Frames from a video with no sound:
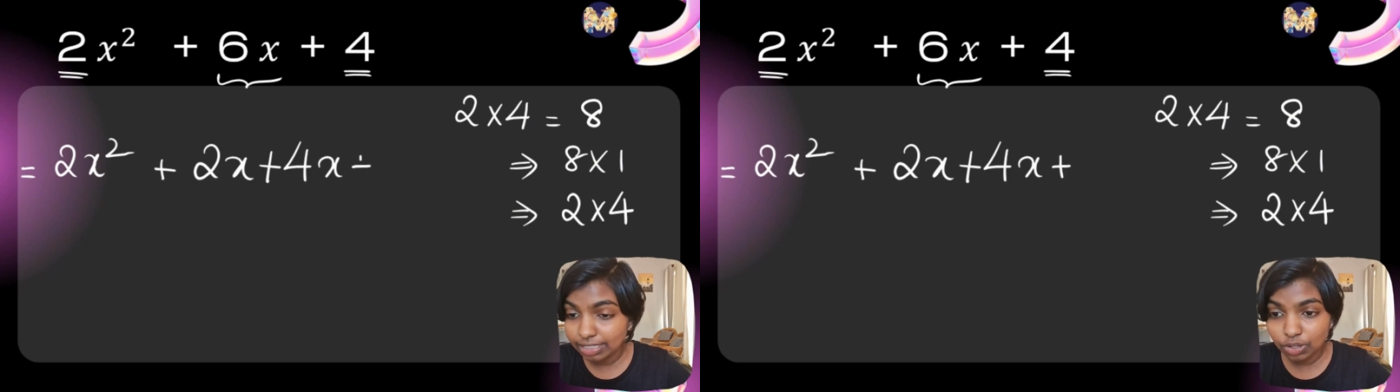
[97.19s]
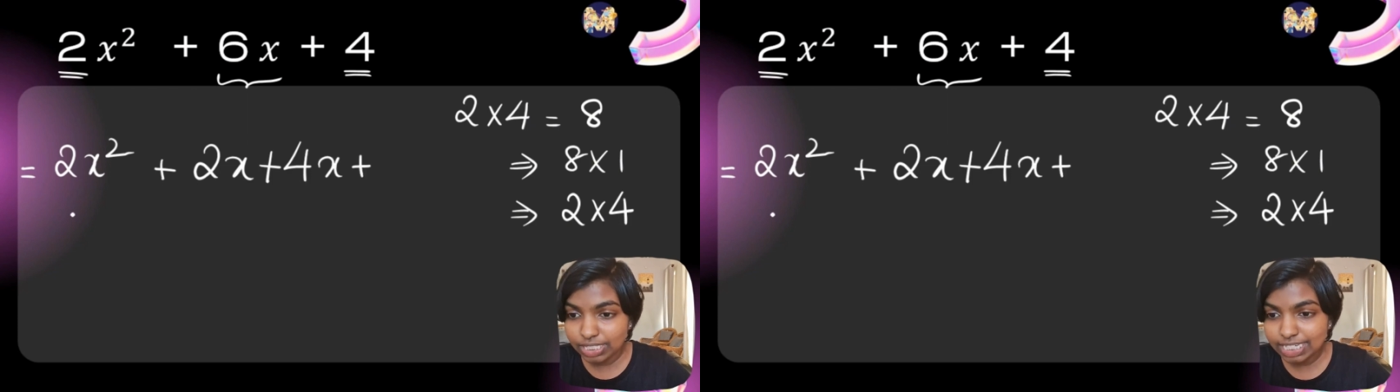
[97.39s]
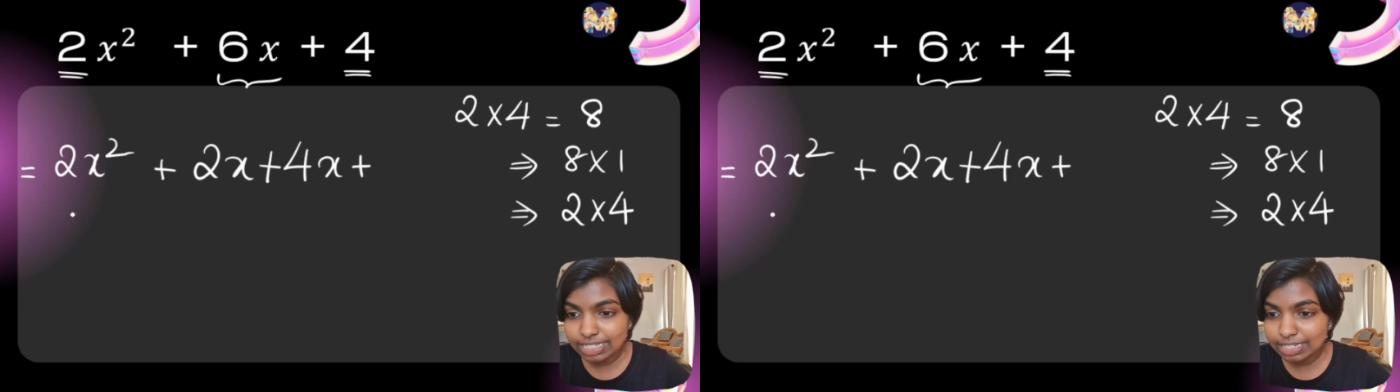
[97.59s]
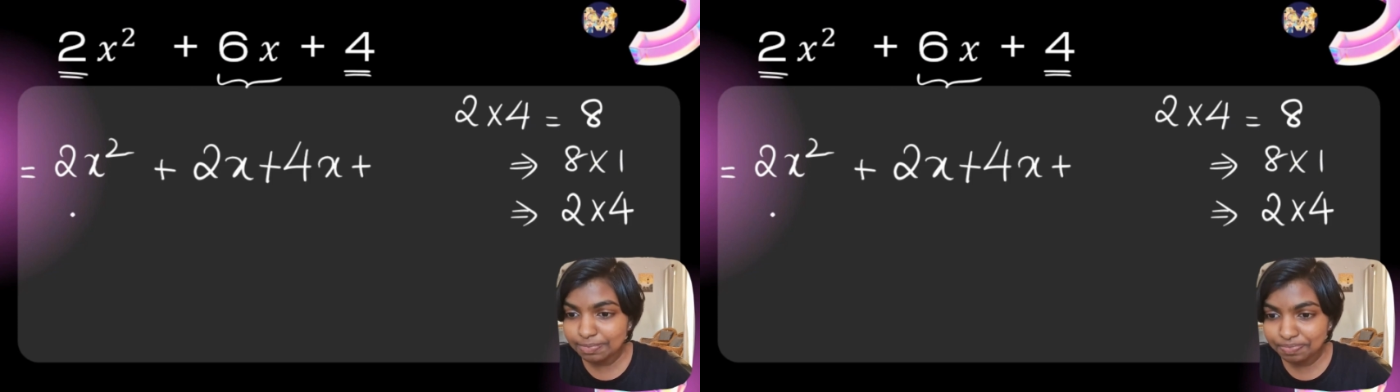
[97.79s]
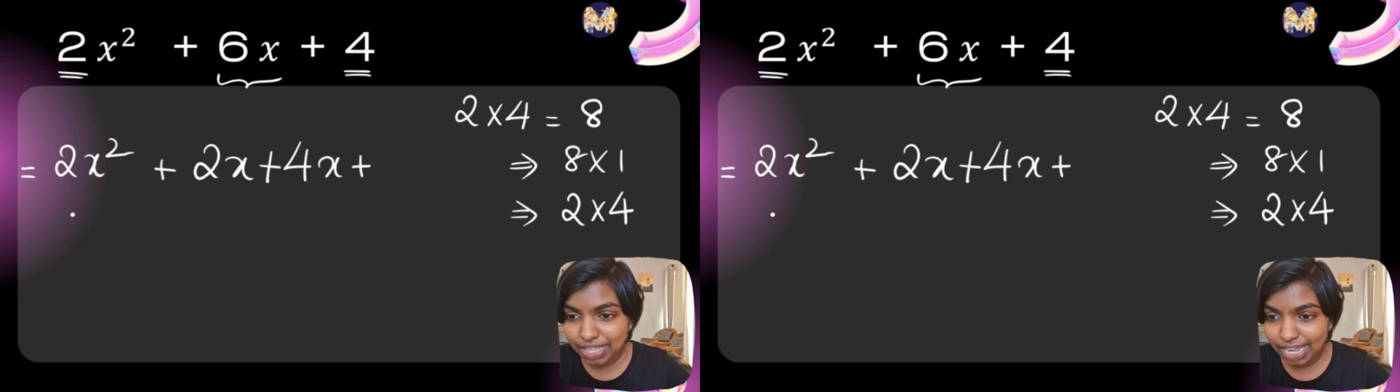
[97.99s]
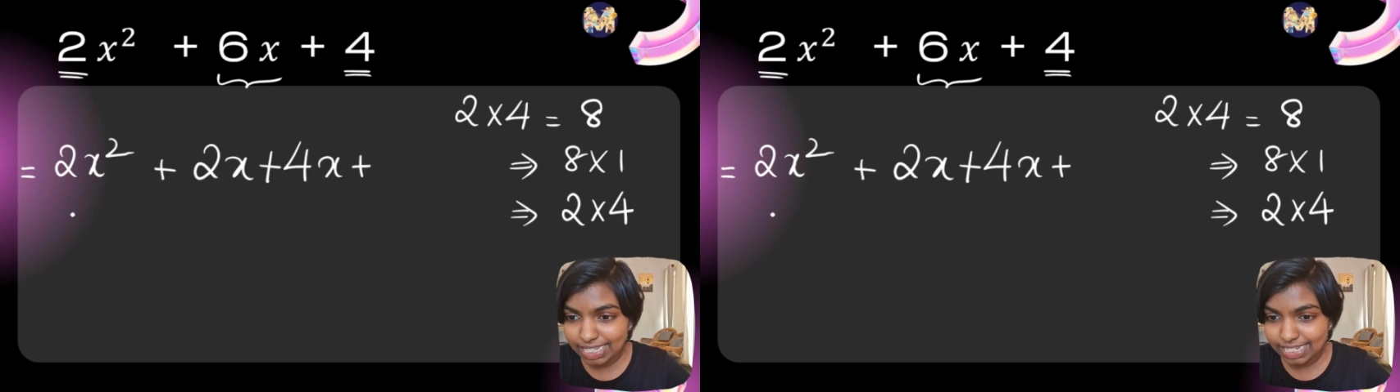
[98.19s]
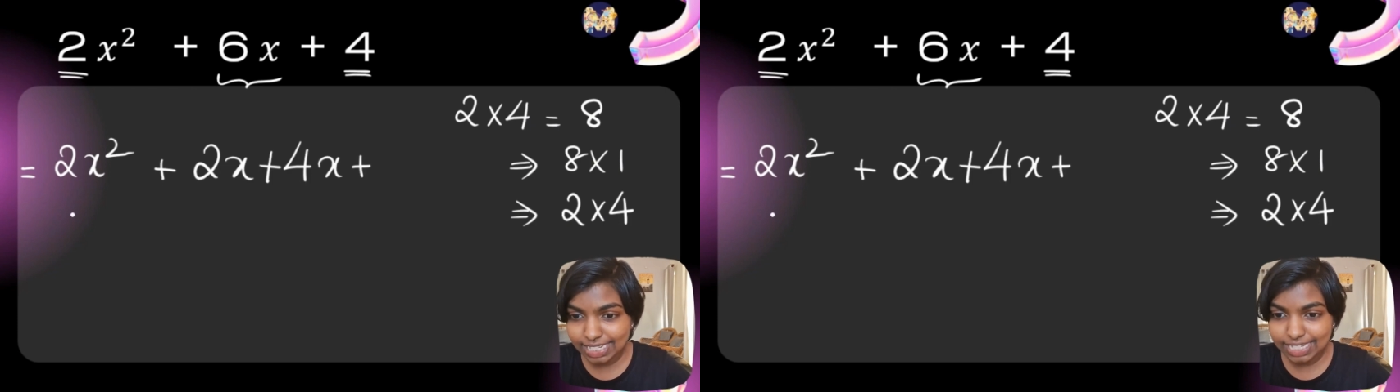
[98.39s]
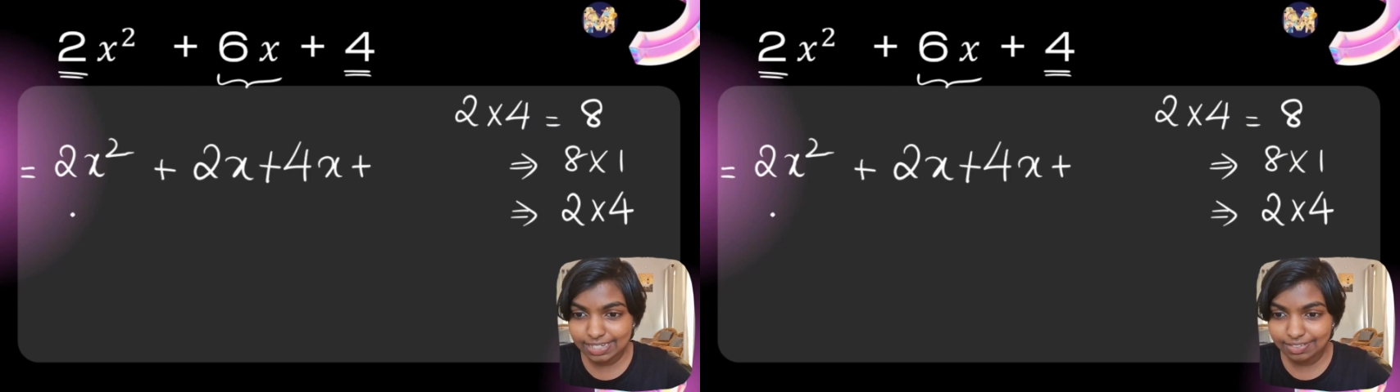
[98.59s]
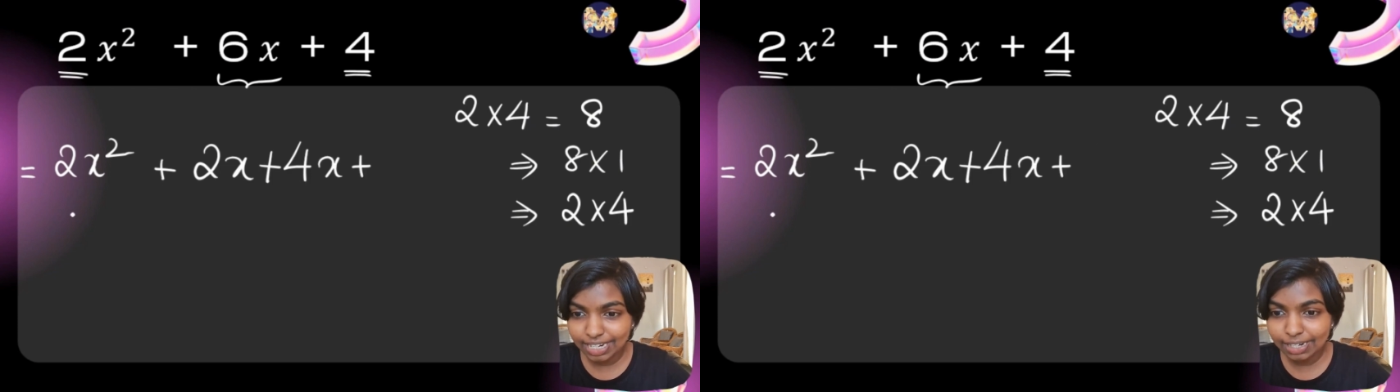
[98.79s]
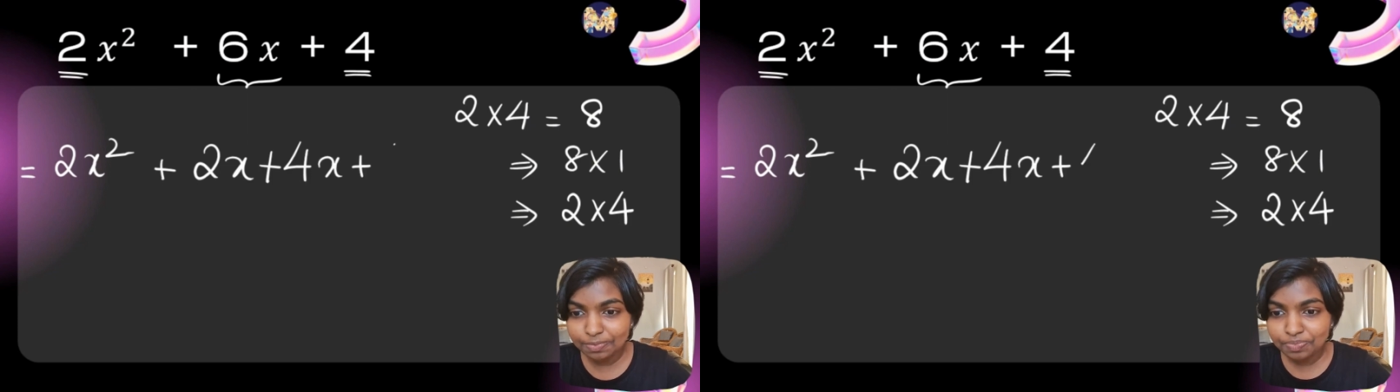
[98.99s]
the constant term as it is,
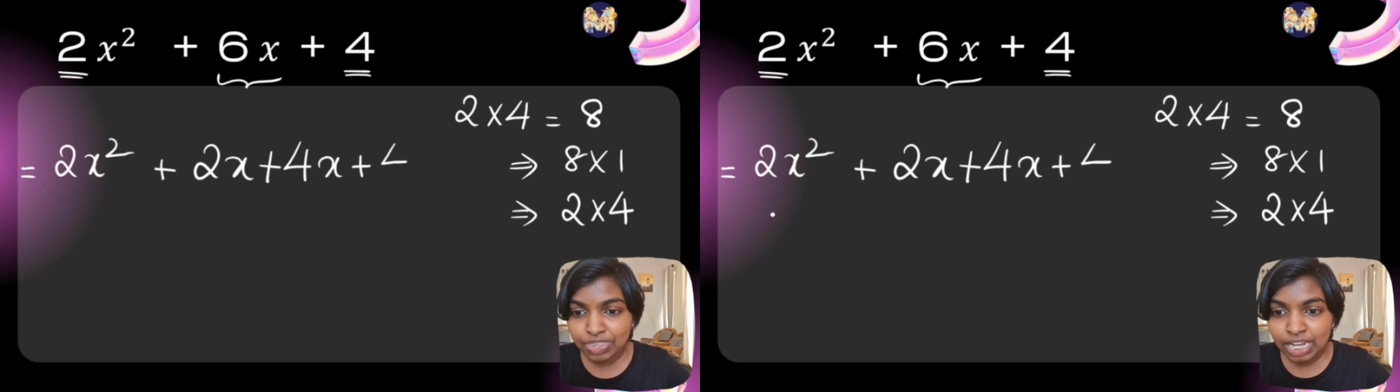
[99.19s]
right?